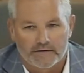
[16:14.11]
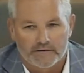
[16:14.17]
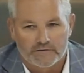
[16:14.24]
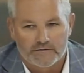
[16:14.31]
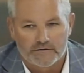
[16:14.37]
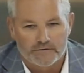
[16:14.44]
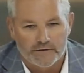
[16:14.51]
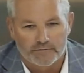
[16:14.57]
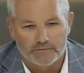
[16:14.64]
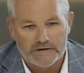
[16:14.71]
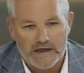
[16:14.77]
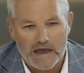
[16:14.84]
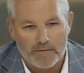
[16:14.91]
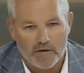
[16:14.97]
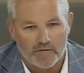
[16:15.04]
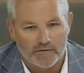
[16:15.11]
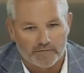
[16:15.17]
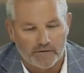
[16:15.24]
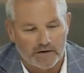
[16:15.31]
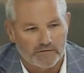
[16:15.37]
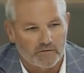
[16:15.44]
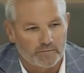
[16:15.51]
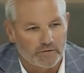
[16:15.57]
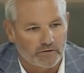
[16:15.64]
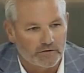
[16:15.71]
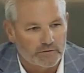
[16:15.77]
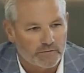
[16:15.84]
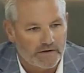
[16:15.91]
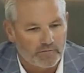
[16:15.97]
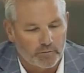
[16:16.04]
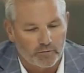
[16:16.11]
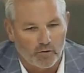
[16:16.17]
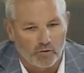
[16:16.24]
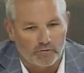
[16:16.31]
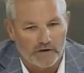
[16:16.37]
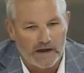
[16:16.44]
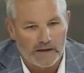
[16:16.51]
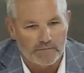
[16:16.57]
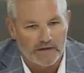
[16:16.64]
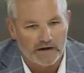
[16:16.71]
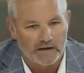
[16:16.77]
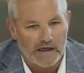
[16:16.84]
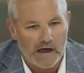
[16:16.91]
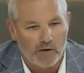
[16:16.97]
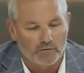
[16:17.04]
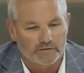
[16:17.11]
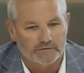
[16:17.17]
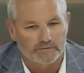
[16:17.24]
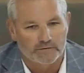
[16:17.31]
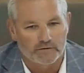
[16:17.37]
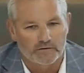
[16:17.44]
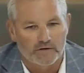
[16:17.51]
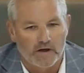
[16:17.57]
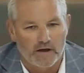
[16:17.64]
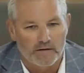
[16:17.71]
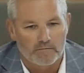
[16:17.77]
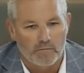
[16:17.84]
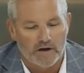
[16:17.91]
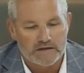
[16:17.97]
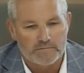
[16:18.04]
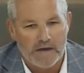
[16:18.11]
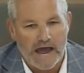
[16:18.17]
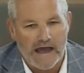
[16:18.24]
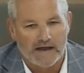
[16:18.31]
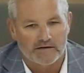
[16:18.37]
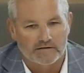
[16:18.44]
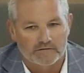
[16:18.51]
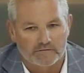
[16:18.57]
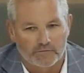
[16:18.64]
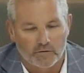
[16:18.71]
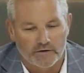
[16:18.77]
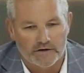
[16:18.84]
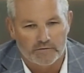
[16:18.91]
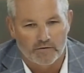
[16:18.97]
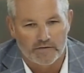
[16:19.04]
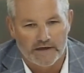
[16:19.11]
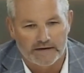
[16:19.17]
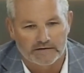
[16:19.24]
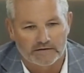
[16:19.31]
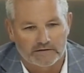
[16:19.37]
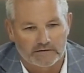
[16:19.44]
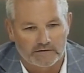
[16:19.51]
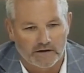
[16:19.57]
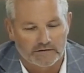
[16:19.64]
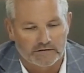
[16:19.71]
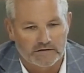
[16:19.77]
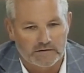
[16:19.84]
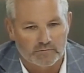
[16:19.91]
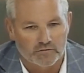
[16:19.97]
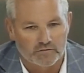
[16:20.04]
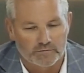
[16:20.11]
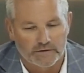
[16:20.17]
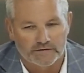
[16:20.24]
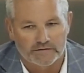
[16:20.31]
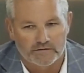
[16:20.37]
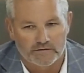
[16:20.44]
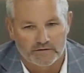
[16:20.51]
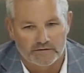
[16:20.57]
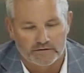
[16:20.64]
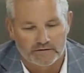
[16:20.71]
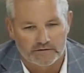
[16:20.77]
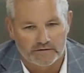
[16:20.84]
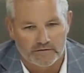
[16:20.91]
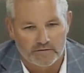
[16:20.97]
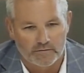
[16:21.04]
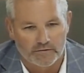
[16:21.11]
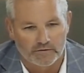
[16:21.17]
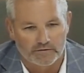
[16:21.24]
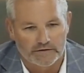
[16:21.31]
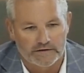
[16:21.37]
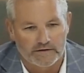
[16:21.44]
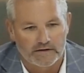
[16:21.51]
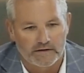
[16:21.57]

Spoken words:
doing a rehab on the front of their building. We have a program that allows for money back for anyone that does any improvements to their building.